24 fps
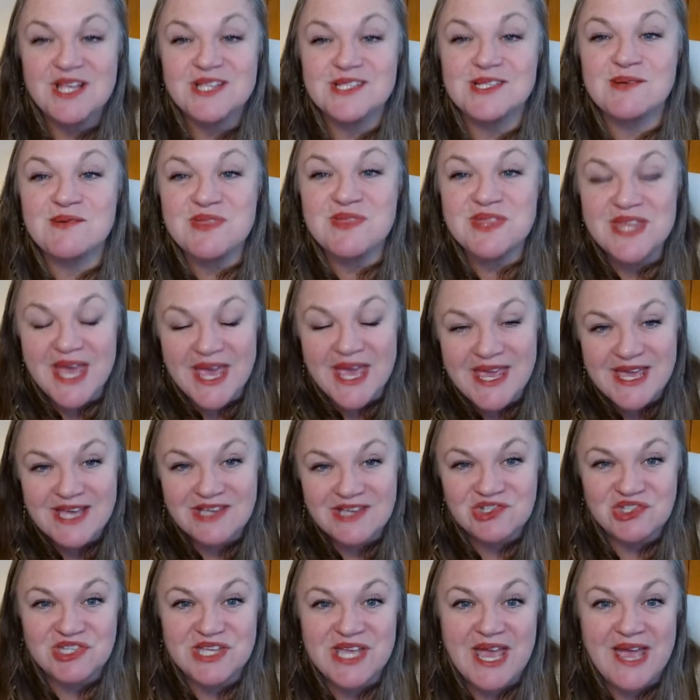So they
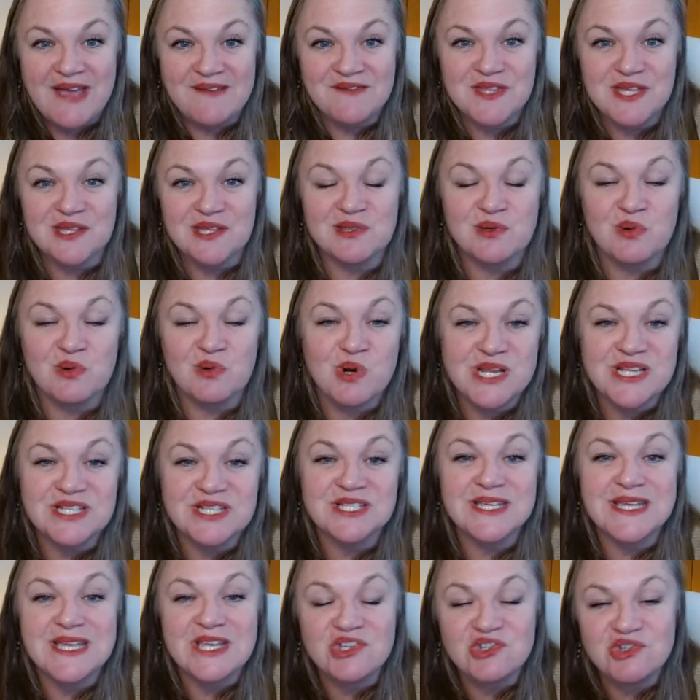actually have the authority
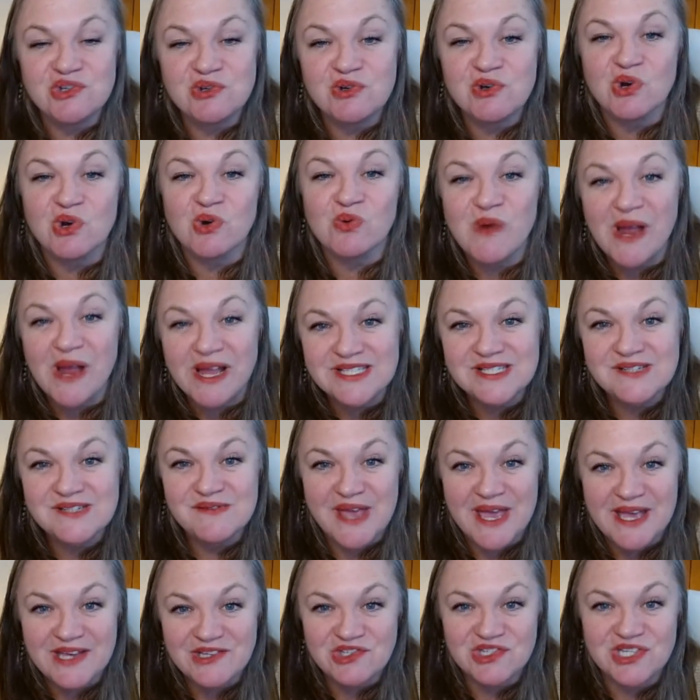to issue corrective
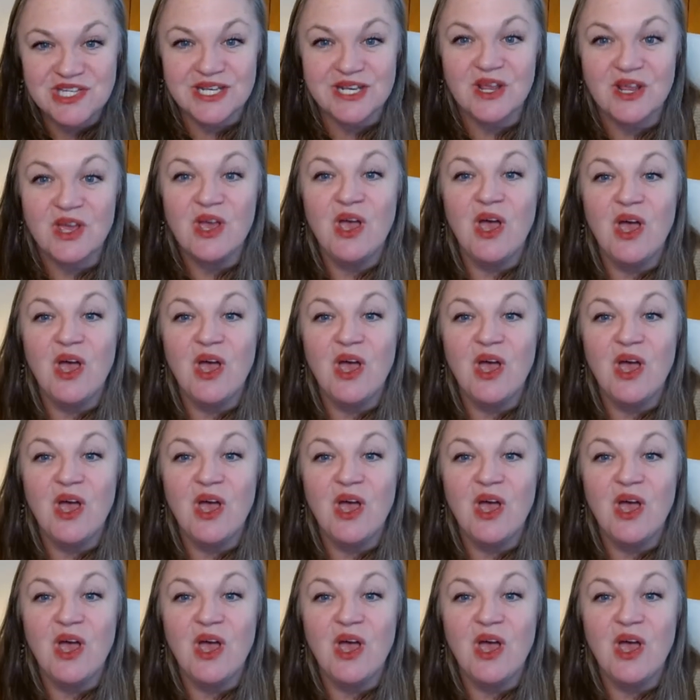action